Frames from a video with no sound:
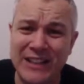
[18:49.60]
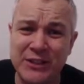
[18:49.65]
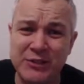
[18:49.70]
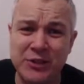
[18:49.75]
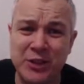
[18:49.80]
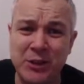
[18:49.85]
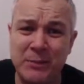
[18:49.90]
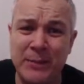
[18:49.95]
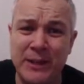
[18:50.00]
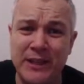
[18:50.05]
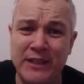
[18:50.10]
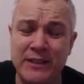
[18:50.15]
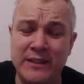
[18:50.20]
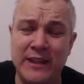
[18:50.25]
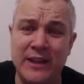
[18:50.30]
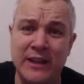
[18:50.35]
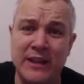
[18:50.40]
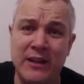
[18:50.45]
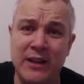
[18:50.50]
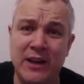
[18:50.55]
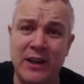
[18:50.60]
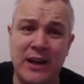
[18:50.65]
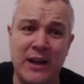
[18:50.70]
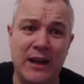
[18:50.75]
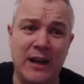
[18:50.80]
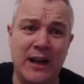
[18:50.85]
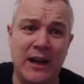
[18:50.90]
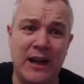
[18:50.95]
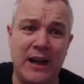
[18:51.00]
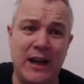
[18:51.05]
The idea is going to be
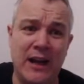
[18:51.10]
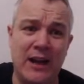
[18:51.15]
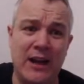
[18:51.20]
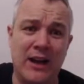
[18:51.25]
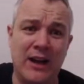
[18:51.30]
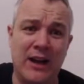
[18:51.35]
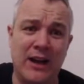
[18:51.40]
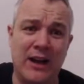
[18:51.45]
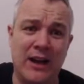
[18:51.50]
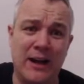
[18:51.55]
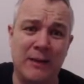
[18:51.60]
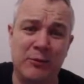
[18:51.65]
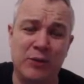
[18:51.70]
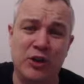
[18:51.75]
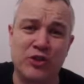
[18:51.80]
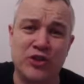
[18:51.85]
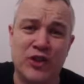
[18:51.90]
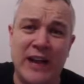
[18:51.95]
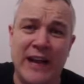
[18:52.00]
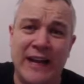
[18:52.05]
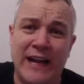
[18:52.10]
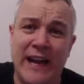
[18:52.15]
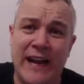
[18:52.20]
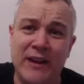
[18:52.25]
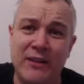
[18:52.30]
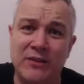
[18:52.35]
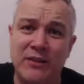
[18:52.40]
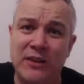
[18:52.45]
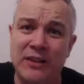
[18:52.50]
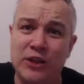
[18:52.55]
that I'm going to
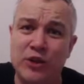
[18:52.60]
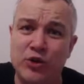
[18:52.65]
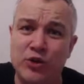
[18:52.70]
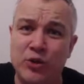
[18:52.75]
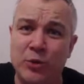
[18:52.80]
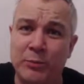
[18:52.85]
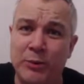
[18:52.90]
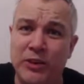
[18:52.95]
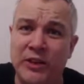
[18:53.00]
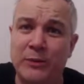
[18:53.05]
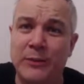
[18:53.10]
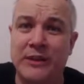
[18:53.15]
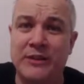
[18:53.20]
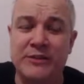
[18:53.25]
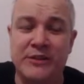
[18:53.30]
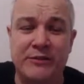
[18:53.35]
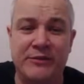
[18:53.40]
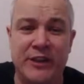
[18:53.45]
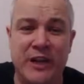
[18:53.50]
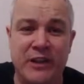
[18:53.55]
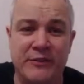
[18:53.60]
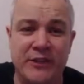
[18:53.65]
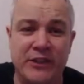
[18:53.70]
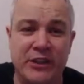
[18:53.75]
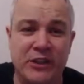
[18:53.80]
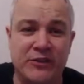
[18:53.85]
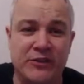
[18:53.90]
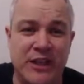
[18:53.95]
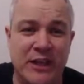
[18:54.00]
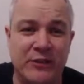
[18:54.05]
try and get the usual Monday, Wednesday,
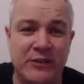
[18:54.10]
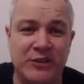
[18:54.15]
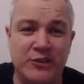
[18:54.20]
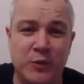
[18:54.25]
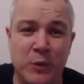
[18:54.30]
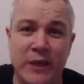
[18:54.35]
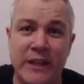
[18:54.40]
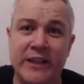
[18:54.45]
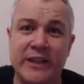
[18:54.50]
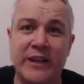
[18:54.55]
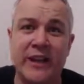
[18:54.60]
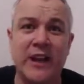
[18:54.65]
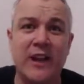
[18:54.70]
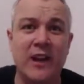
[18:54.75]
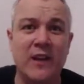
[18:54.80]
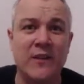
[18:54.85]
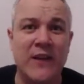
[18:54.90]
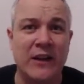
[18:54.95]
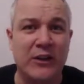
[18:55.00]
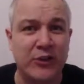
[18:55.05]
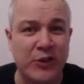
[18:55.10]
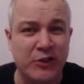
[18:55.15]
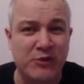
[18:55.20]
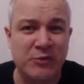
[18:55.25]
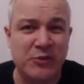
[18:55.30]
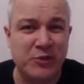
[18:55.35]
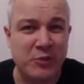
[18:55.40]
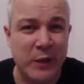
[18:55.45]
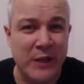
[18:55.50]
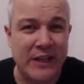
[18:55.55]
Friday videos out this week.
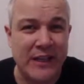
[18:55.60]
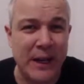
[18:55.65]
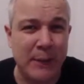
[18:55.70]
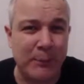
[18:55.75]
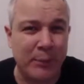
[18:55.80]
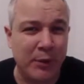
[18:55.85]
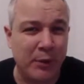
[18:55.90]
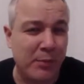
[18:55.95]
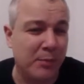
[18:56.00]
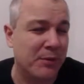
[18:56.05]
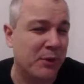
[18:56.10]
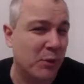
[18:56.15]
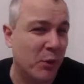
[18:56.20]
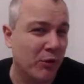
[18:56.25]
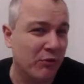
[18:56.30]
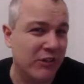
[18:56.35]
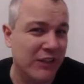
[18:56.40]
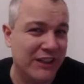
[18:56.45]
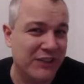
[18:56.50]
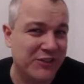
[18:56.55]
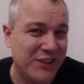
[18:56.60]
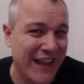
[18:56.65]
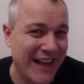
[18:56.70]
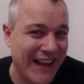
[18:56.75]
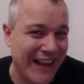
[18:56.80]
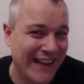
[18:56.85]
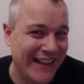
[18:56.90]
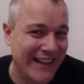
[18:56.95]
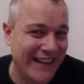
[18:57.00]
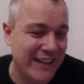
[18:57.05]
Then Christmas week, I probably won't
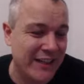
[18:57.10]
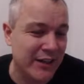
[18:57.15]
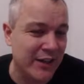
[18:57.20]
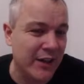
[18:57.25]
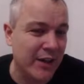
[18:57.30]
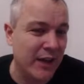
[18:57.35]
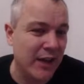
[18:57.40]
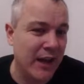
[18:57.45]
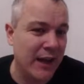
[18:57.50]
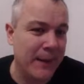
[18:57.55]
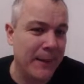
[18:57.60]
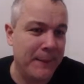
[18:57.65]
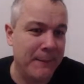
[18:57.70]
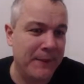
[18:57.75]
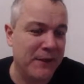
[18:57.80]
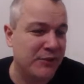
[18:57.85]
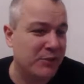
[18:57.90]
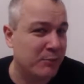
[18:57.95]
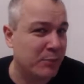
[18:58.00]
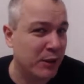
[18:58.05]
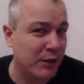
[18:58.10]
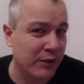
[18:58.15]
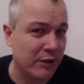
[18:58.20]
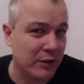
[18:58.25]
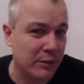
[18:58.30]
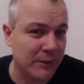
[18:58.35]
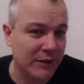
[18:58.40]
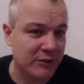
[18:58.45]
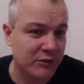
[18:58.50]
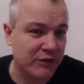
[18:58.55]
release any because
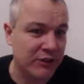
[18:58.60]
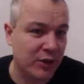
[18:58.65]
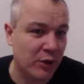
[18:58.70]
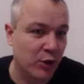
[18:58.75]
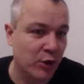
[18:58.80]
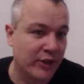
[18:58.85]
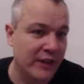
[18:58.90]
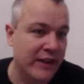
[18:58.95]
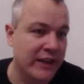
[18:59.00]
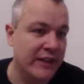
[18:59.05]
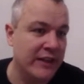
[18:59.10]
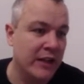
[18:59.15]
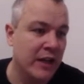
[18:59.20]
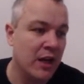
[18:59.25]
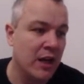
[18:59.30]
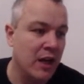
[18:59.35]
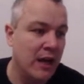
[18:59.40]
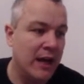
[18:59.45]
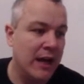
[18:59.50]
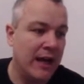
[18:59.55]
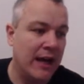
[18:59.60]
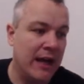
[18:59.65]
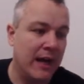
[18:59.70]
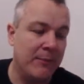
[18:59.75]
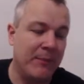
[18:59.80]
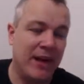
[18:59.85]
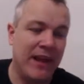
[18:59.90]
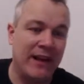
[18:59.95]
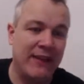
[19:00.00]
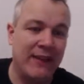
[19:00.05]
I'm probably not going to be able to record any.
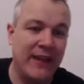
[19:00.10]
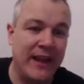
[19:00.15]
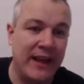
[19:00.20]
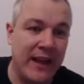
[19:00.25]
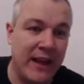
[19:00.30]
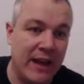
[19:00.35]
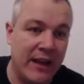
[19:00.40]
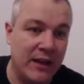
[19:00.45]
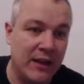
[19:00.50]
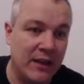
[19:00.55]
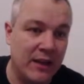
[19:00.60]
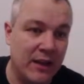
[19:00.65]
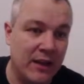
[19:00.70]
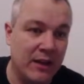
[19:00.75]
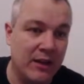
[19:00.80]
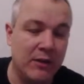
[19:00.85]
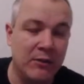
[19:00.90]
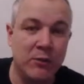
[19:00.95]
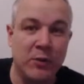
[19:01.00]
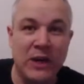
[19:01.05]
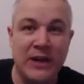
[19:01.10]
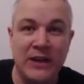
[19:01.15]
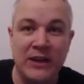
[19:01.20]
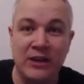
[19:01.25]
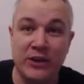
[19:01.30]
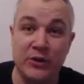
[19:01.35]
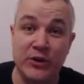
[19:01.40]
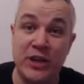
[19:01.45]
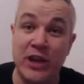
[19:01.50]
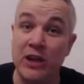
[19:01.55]
And then
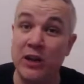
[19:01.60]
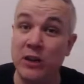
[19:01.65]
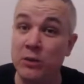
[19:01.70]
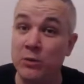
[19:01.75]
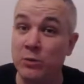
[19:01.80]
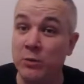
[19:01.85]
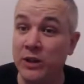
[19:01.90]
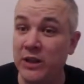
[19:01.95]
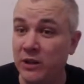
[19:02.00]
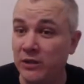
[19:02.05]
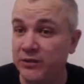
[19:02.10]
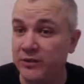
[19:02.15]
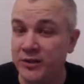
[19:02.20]
in the new year